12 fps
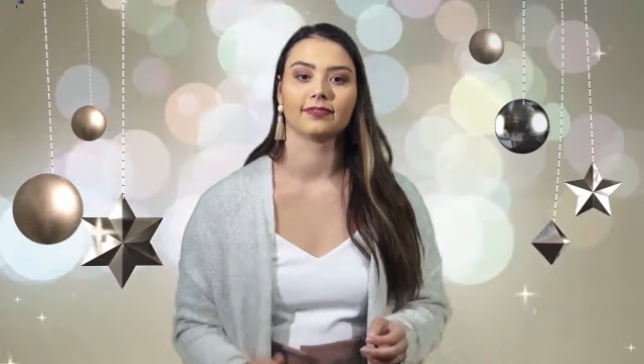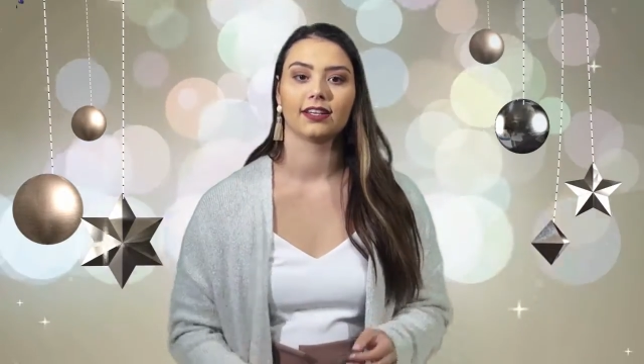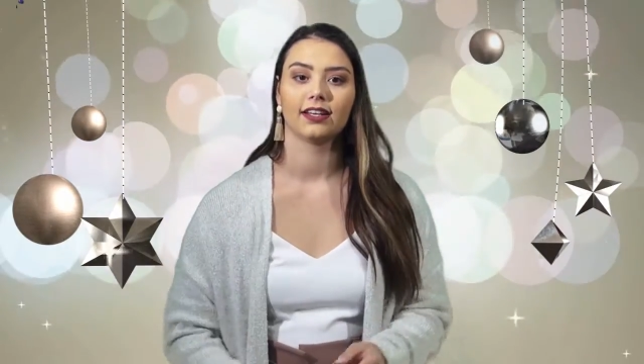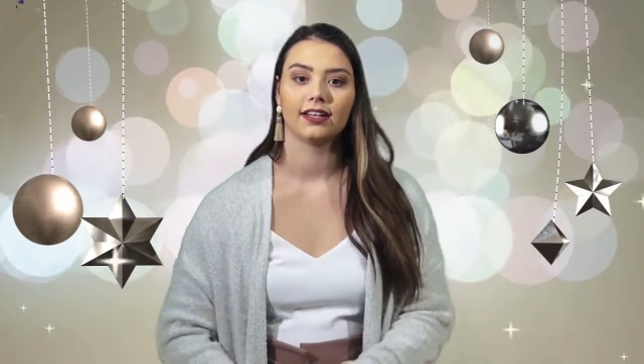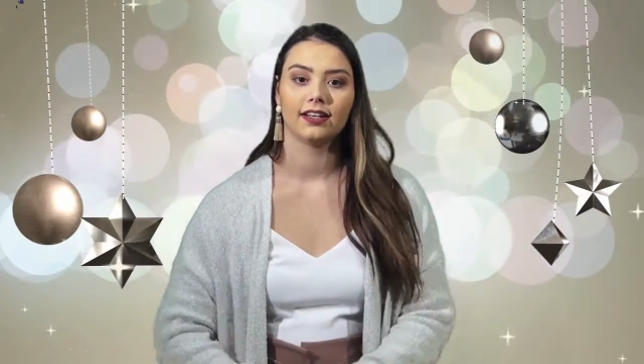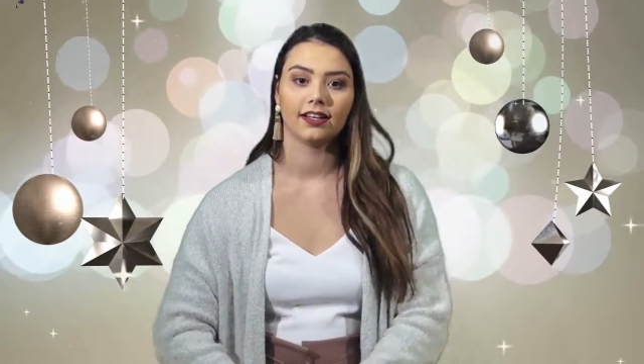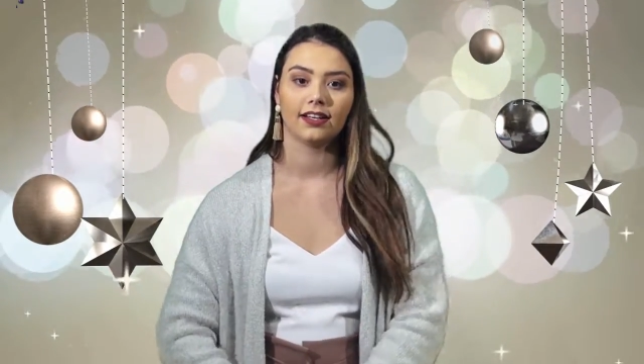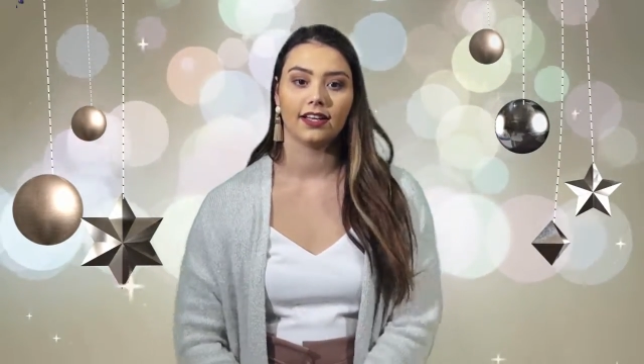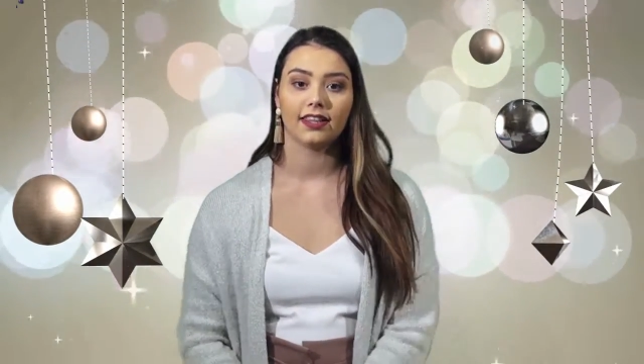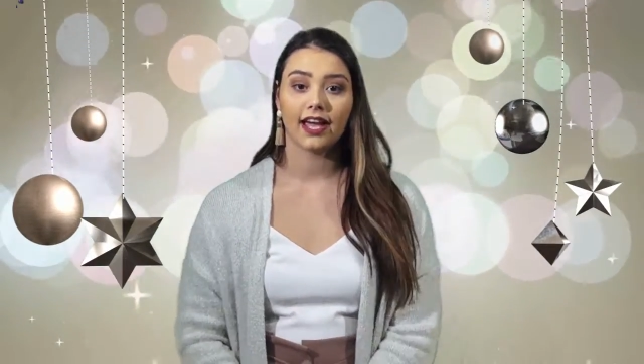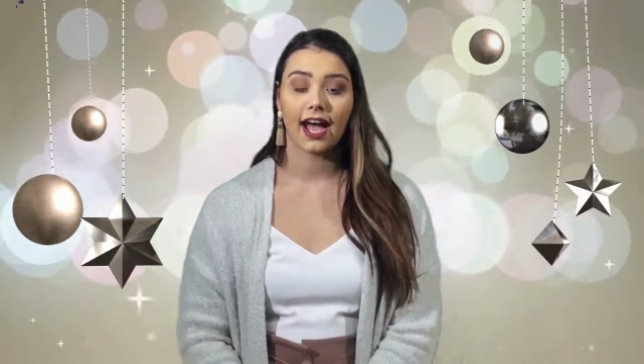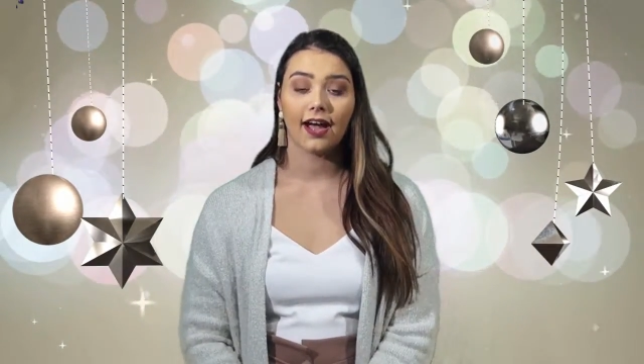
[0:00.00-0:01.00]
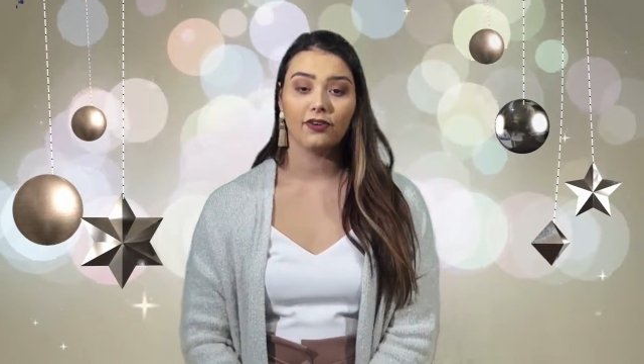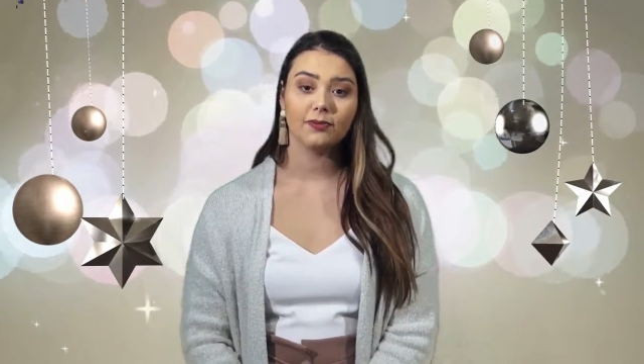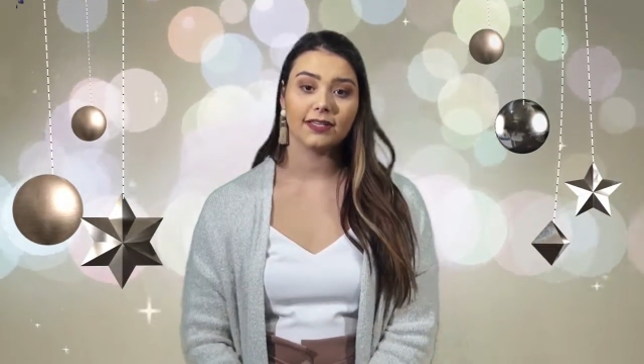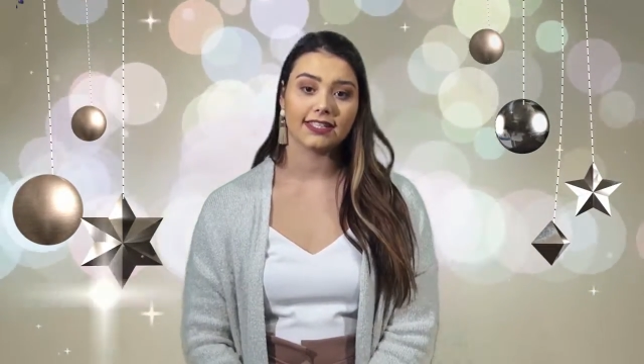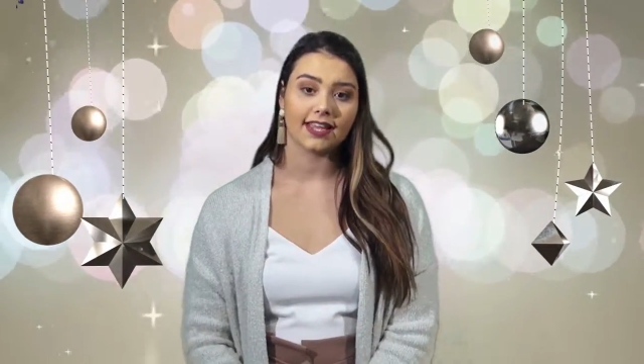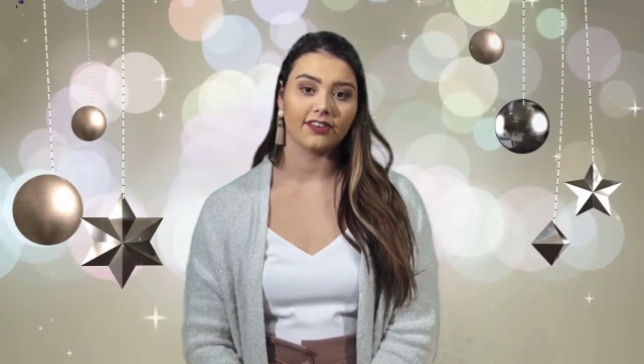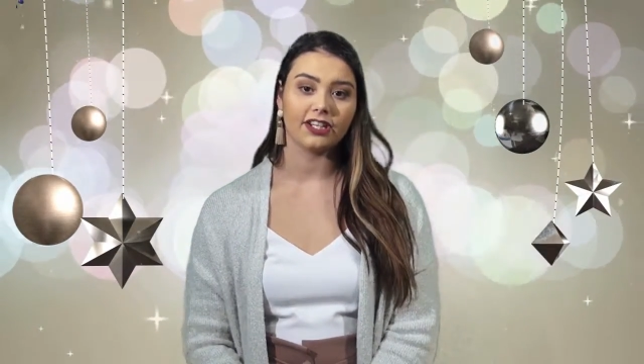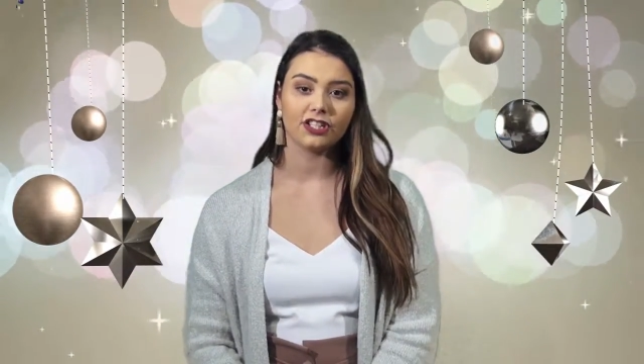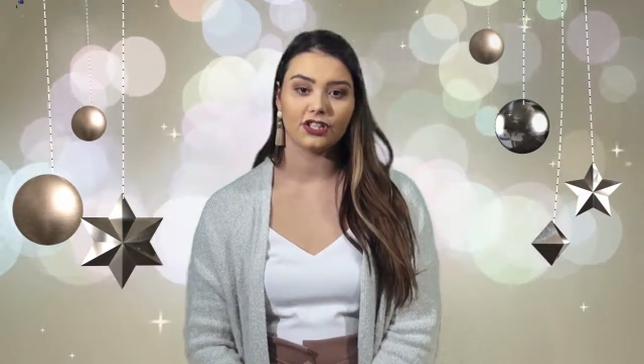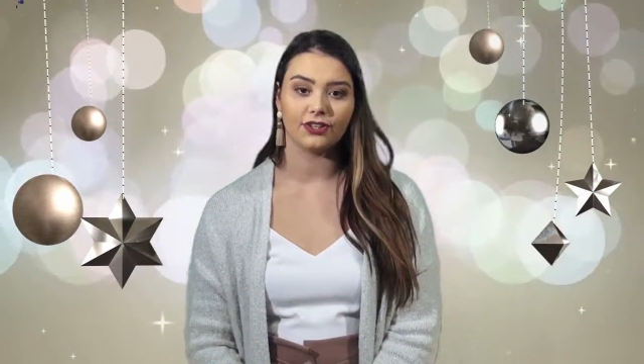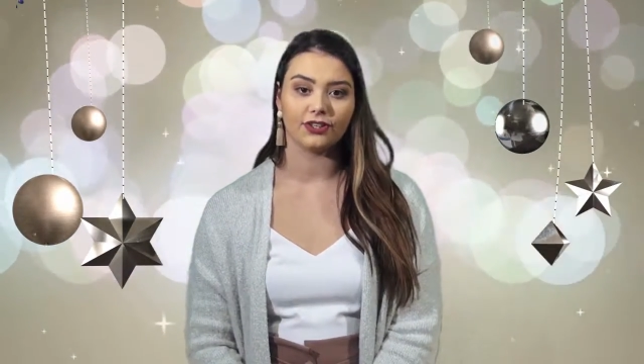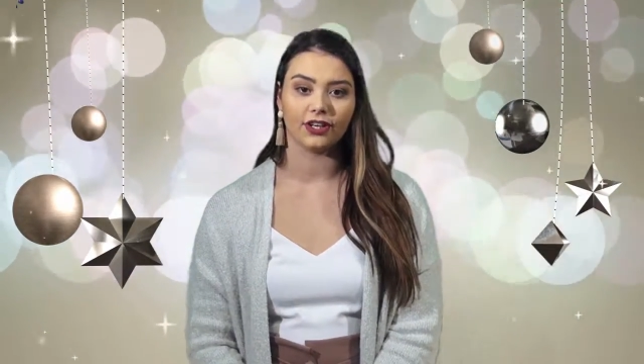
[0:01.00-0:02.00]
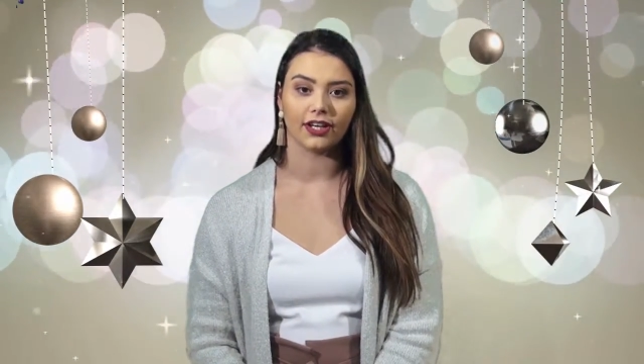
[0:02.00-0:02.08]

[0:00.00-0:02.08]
The high will be 72